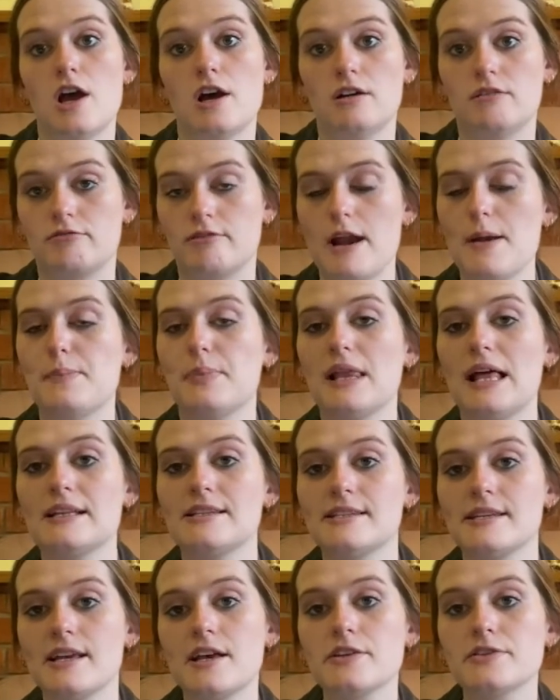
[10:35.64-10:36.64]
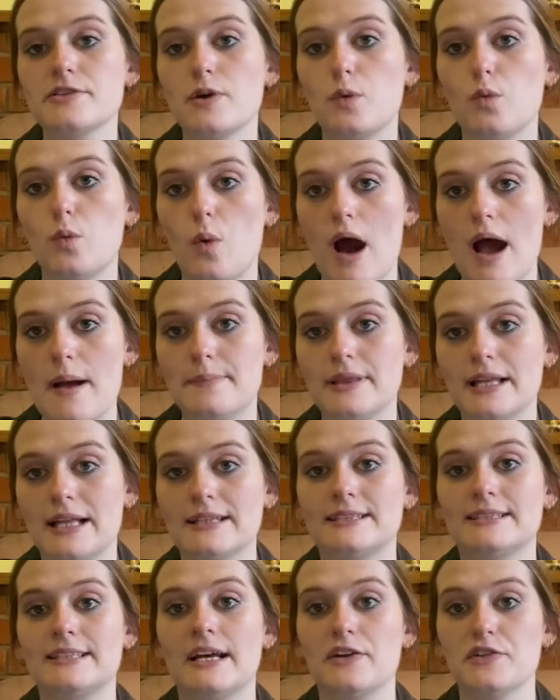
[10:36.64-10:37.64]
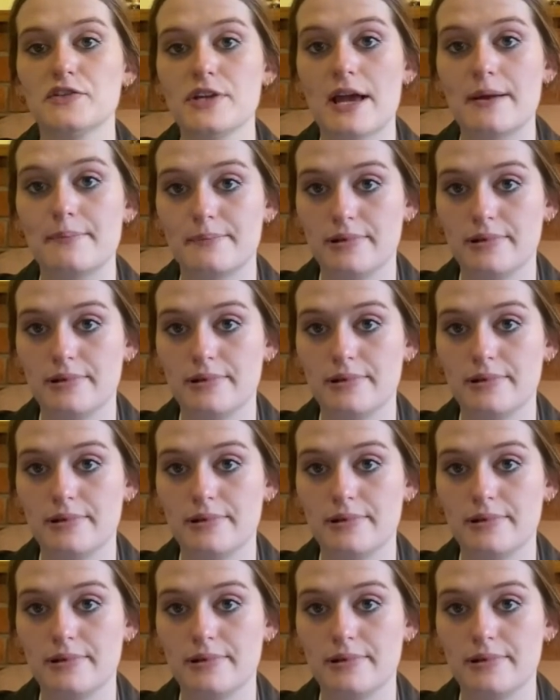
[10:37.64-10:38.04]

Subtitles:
Red blood cells, white blood cells, and